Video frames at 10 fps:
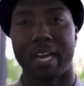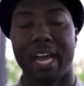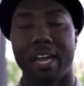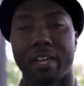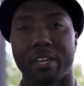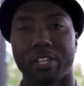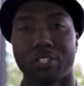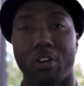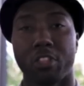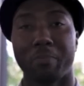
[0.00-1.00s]
I
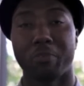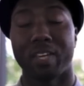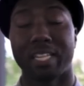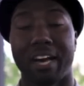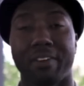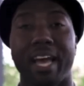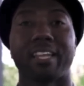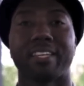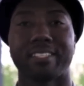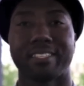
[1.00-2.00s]
saw the movie Cloud
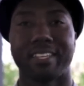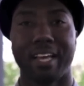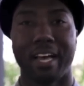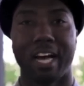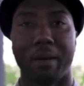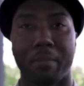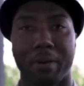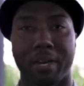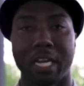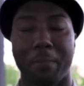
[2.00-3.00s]
Atlas
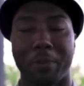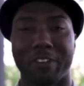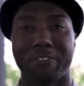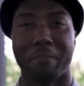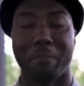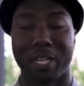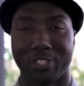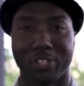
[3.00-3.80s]
about a couple of months